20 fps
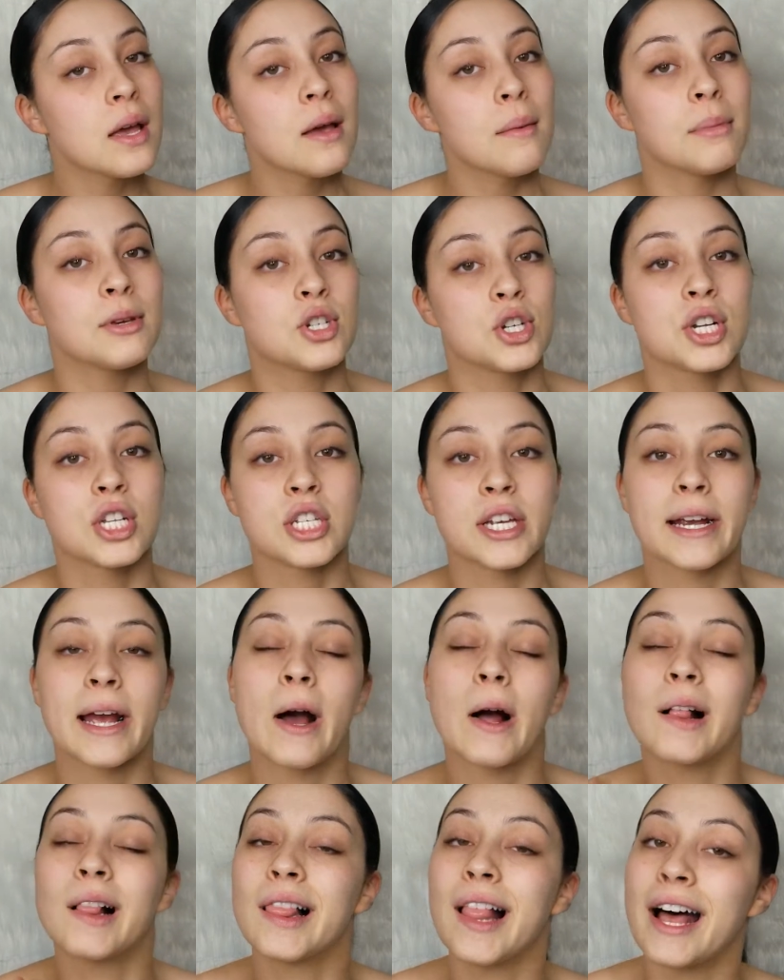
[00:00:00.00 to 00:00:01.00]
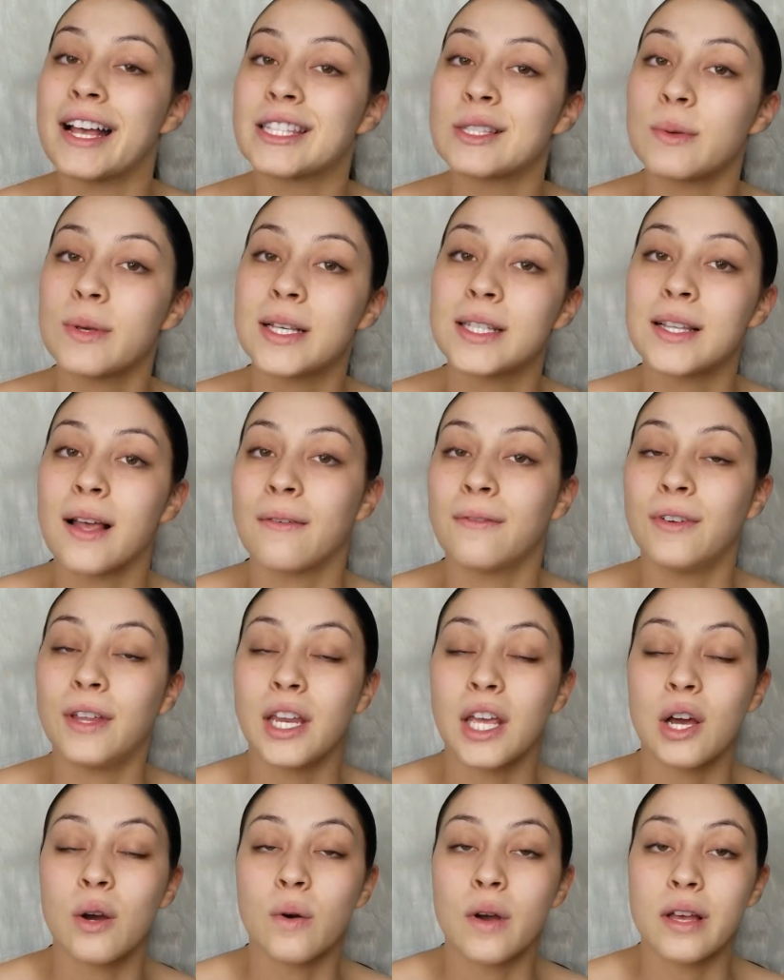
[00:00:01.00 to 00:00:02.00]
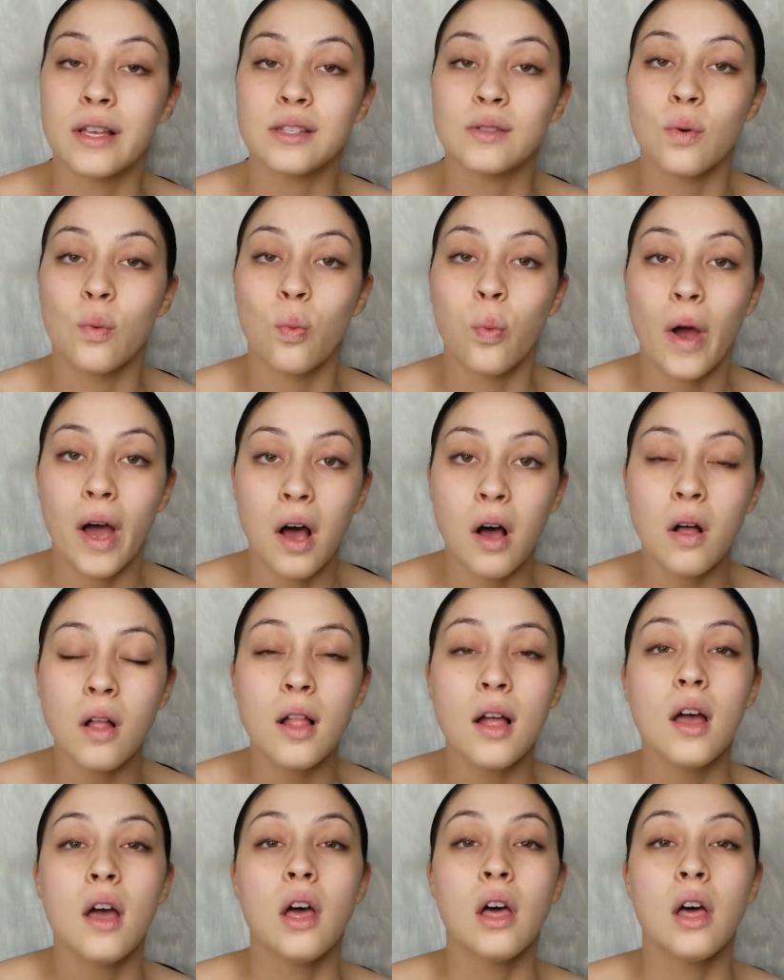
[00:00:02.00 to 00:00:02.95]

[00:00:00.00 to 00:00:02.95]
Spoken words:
Be sure to check out last week's video as well.